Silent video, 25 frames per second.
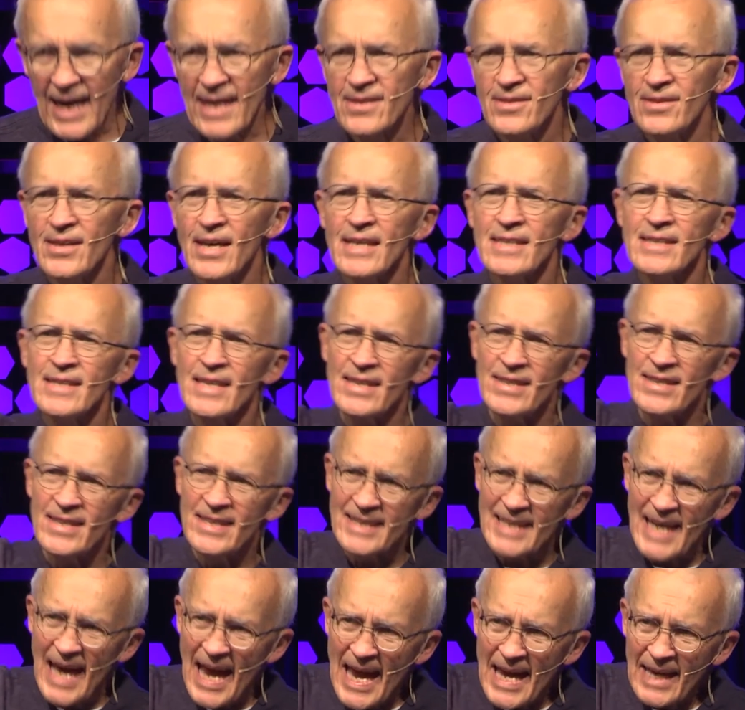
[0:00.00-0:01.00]
And then
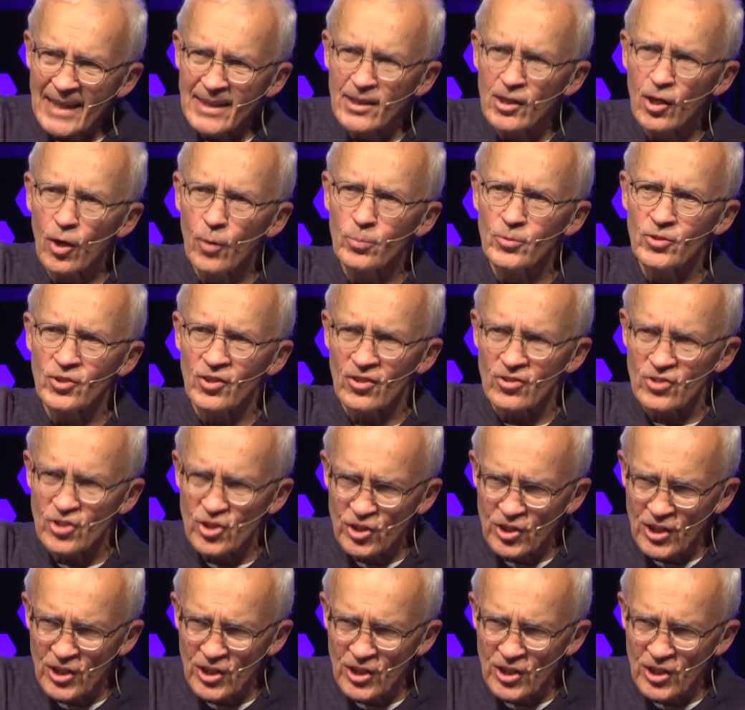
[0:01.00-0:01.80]
that helps us